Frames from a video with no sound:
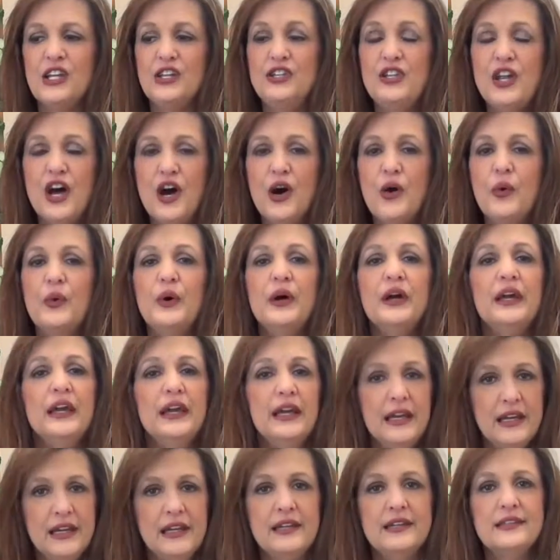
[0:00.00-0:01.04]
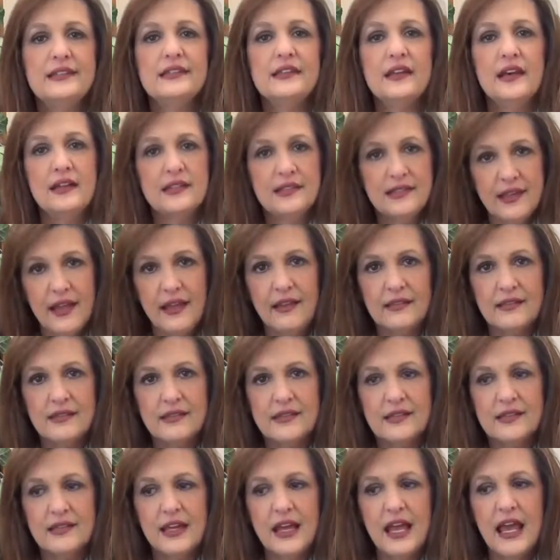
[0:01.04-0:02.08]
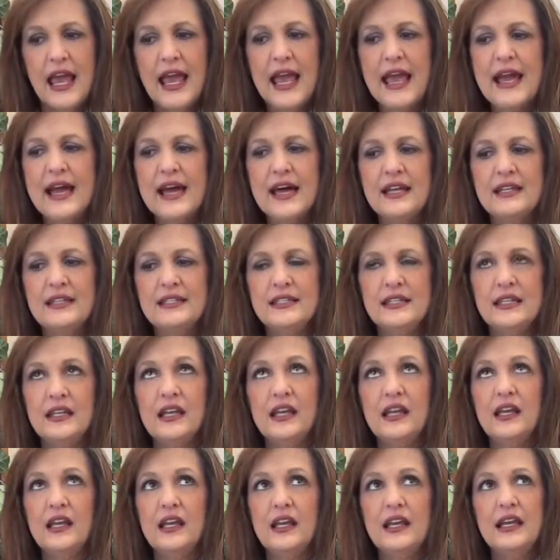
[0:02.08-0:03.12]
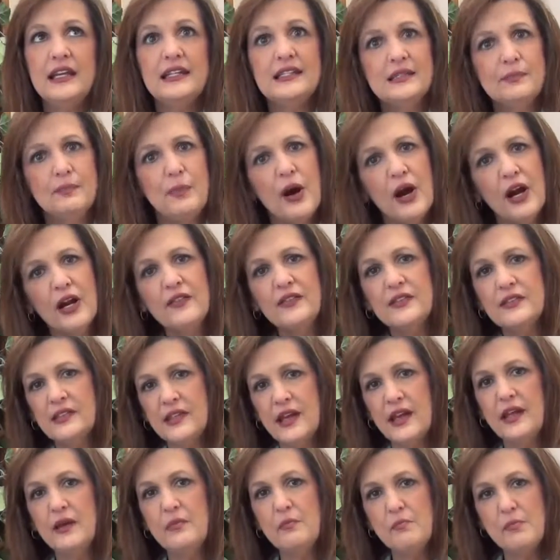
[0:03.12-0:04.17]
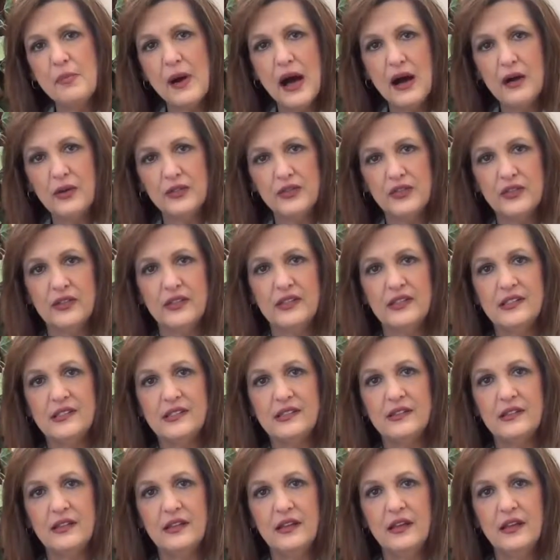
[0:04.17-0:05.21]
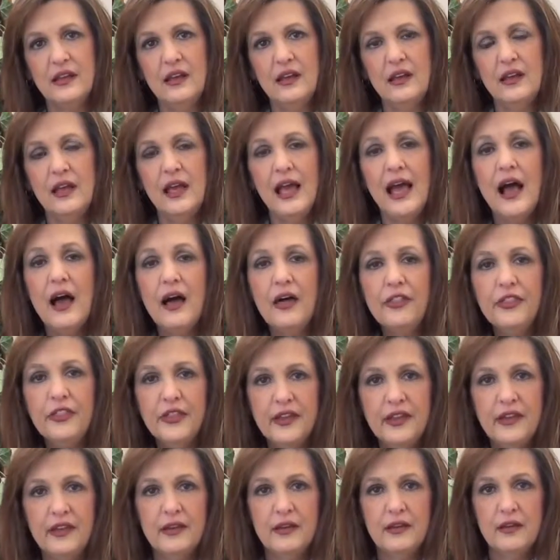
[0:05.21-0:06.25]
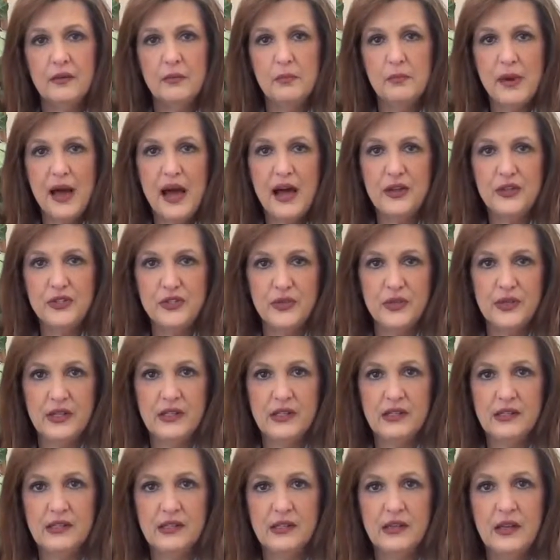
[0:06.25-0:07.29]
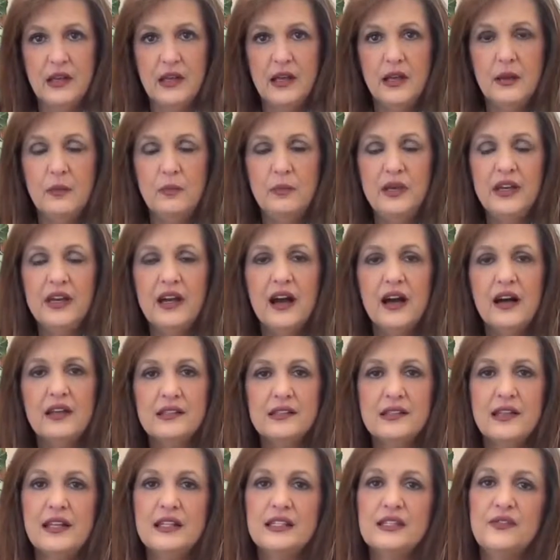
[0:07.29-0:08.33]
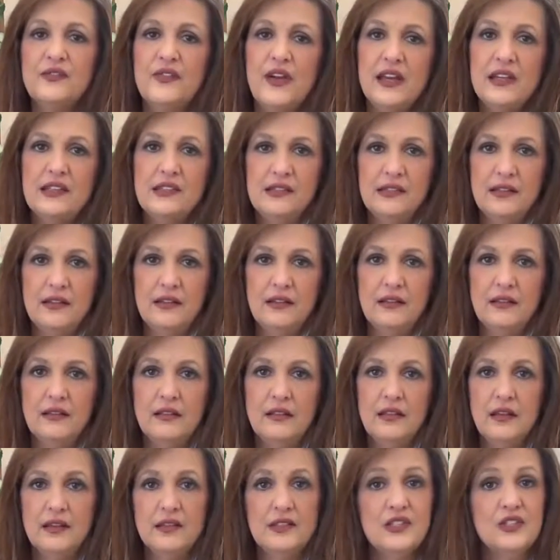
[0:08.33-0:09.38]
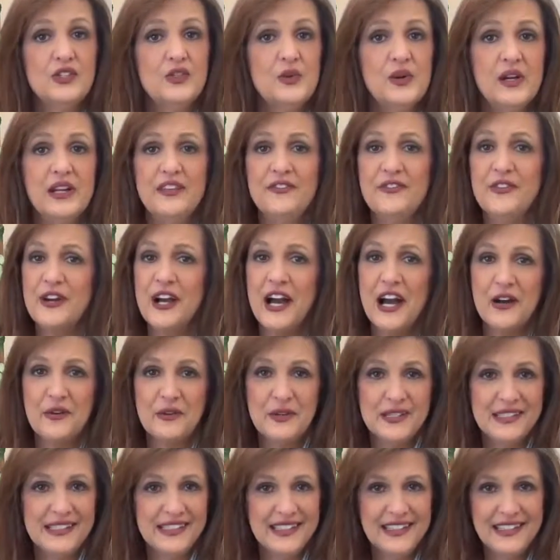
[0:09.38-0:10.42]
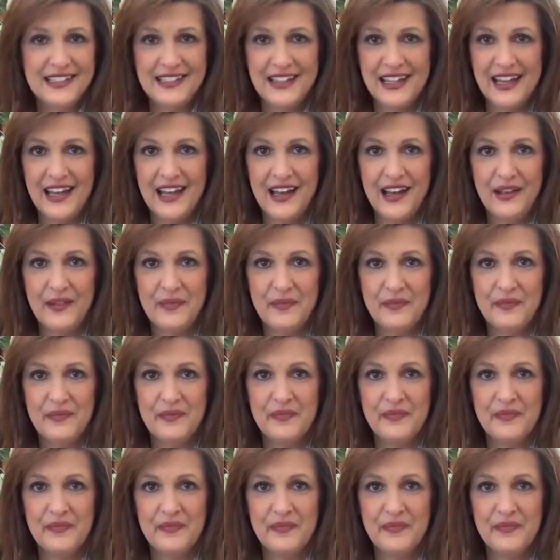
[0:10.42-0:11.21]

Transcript: No is a sentence, and it's part of setting boundaries, healthy boundaries, because let's face it, there's 24 hours in a day.